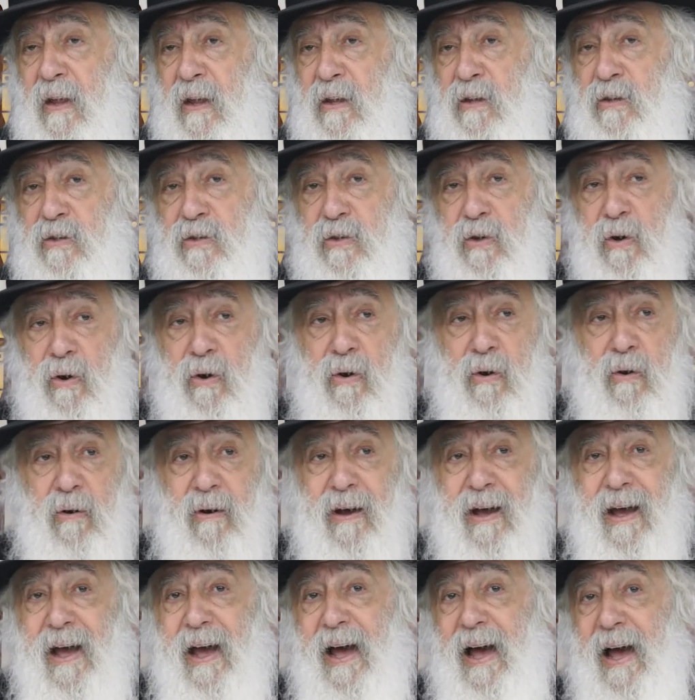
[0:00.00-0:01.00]
So
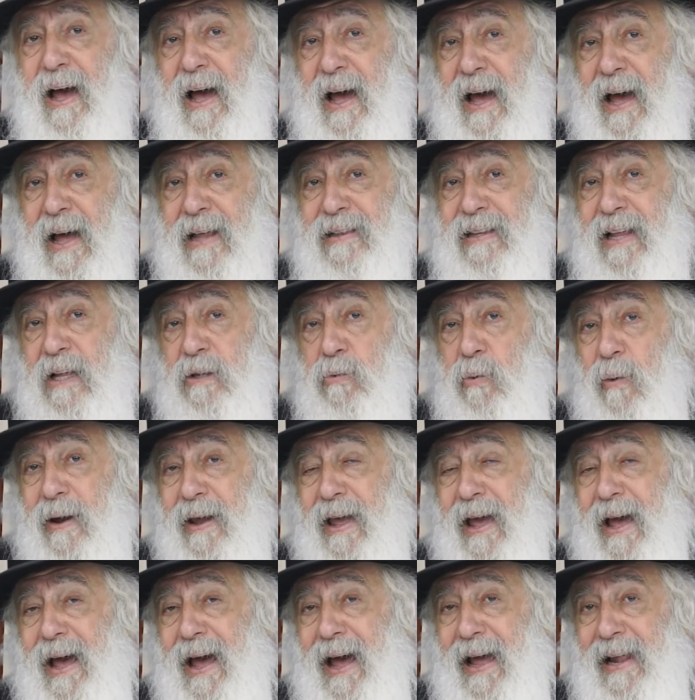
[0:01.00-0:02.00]
that's why
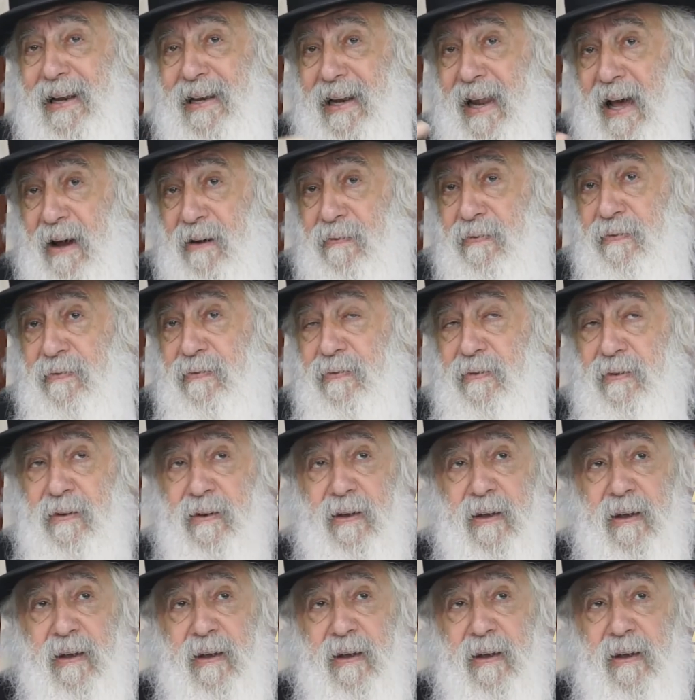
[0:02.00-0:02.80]
I laugh,